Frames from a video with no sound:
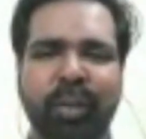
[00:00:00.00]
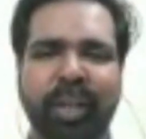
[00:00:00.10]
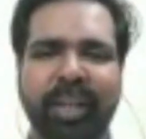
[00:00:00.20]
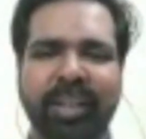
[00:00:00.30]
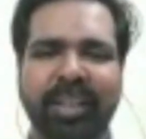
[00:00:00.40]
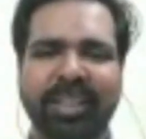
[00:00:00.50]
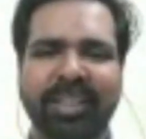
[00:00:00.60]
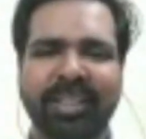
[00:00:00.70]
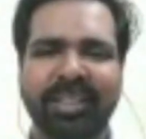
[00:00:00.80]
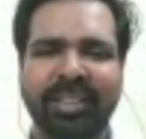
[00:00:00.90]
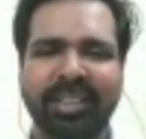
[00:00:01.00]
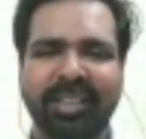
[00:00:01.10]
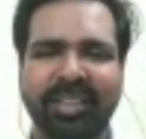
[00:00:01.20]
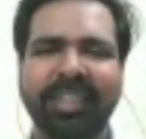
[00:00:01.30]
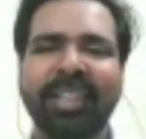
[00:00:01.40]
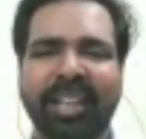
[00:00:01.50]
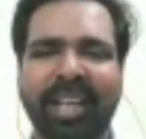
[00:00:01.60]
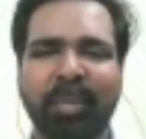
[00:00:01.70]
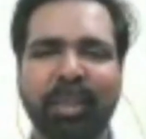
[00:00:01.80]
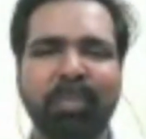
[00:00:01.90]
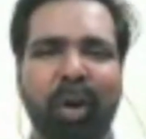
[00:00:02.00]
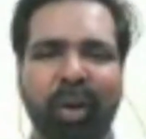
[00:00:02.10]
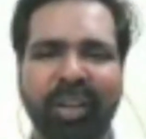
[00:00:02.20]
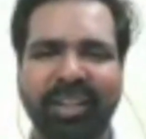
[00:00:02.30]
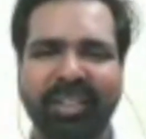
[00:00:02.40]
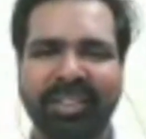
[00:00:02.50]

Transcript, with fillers: today is the name is Bond,